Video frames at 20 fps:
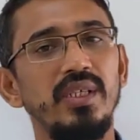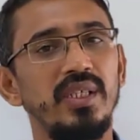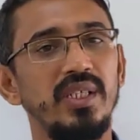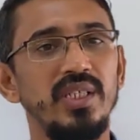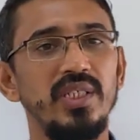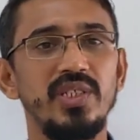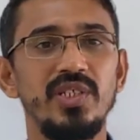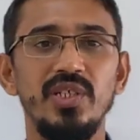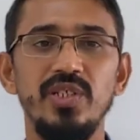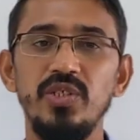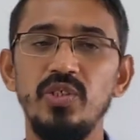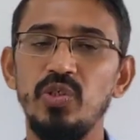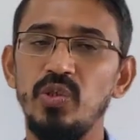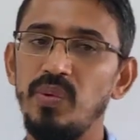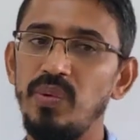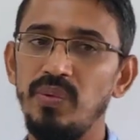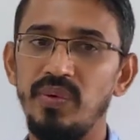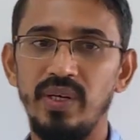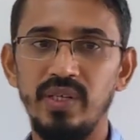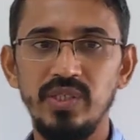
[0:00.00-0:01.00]
resistance
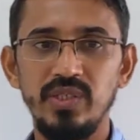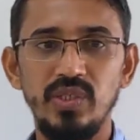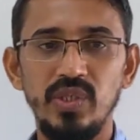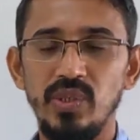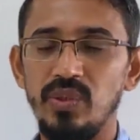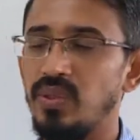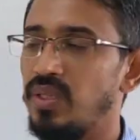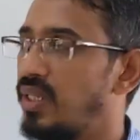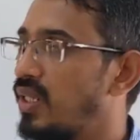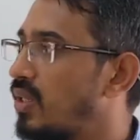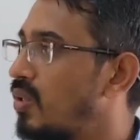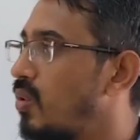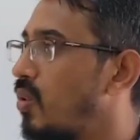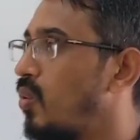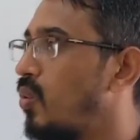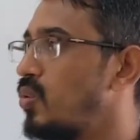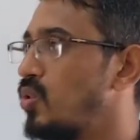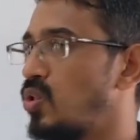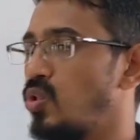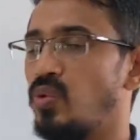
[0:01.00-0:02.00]
should be what, 0 in a
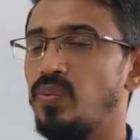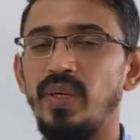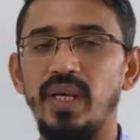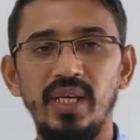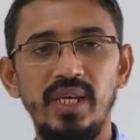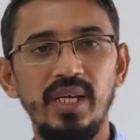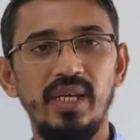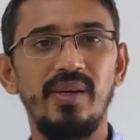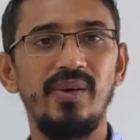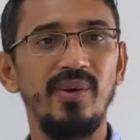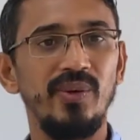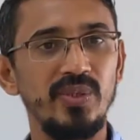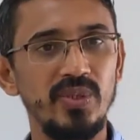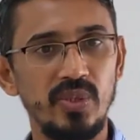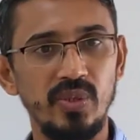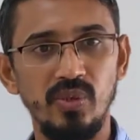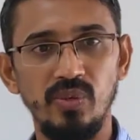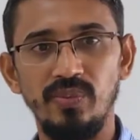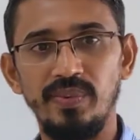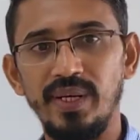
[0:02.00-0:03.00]
closed loop, any
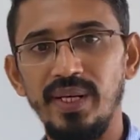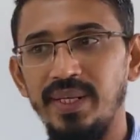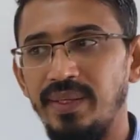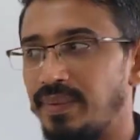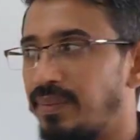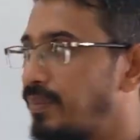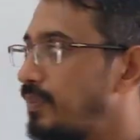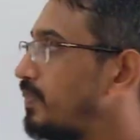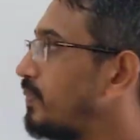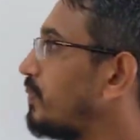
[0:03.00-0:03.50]
closed loop, right?